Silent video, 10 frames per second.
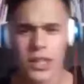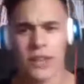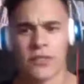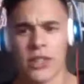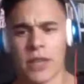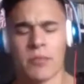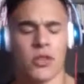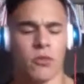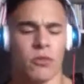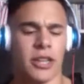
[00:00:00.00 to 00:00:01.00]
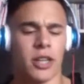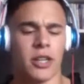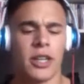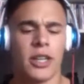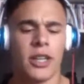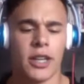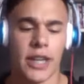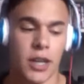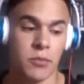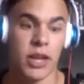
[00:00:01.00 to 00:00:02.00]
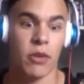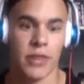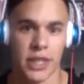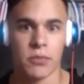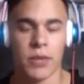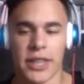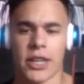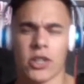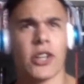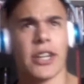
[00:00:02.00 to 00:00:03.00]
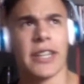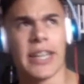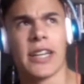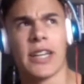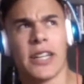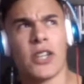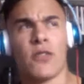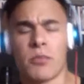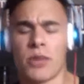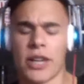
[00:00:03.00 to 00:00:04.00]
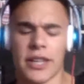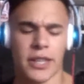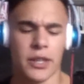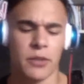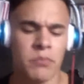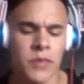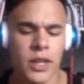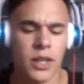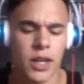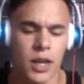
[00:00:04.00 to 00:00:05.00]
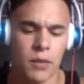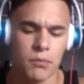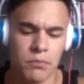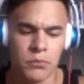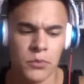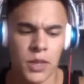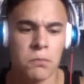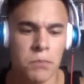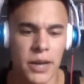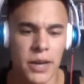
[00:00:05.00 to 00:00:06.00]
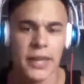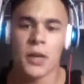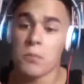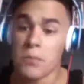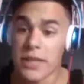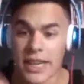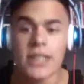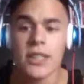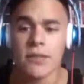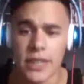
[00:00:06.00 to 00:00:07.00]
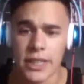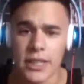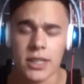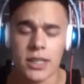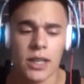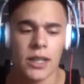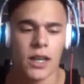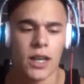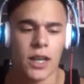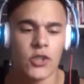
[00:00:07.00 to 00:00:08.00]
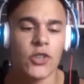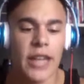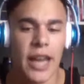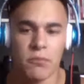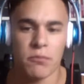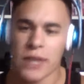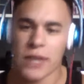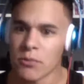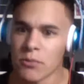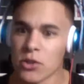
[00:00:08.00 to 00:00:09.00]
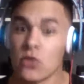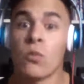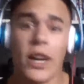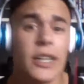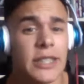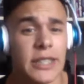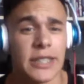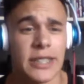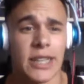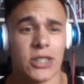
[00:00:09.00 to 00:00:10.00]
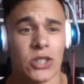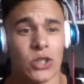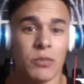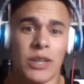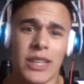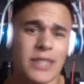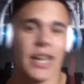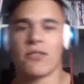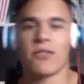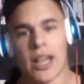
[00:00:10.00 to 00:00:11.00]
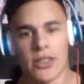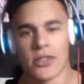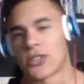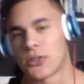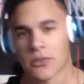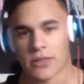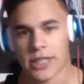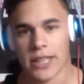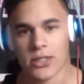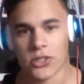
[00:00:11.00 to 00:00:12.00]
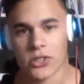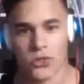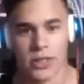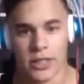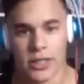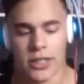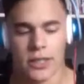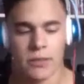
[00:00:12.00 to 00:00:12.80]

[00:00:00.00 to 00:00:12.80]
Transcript: video game that they're working on, that comes out this month, or in November, I think. But because of this, you're going to have gamers who want to see Assassin's Creed because they haven't gotten their dose of Assassin's Creed this year.